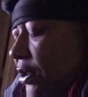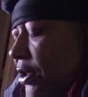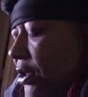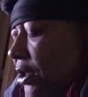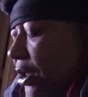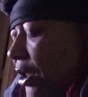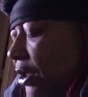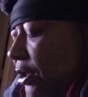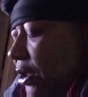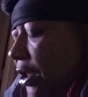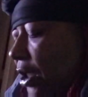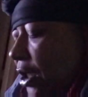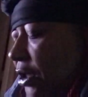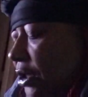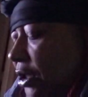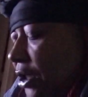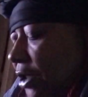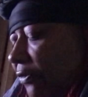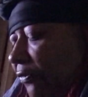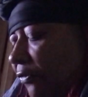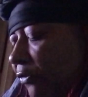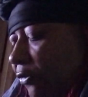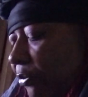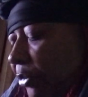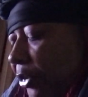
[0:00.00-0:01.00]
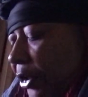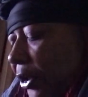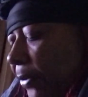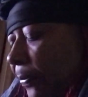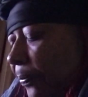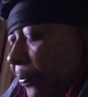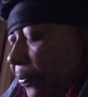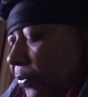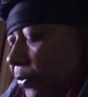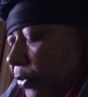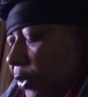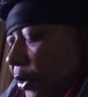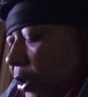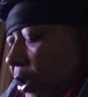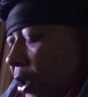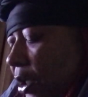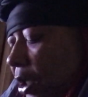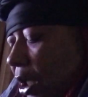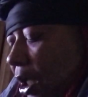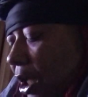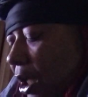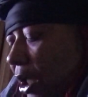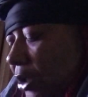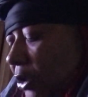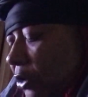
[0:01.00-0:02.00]
Suck that shit for me.
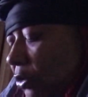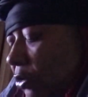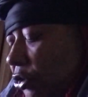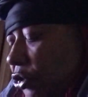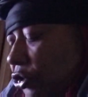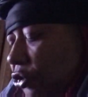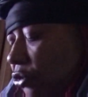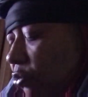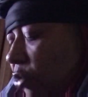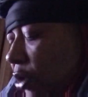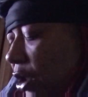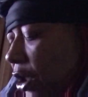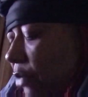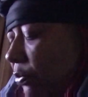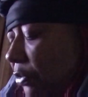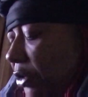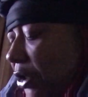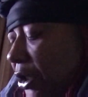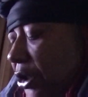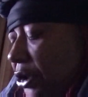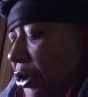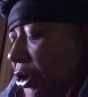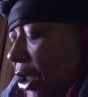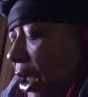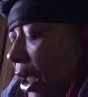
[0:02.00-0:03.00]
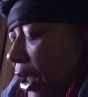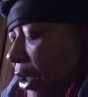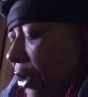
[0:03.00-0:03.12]
I thought you wanted me to jack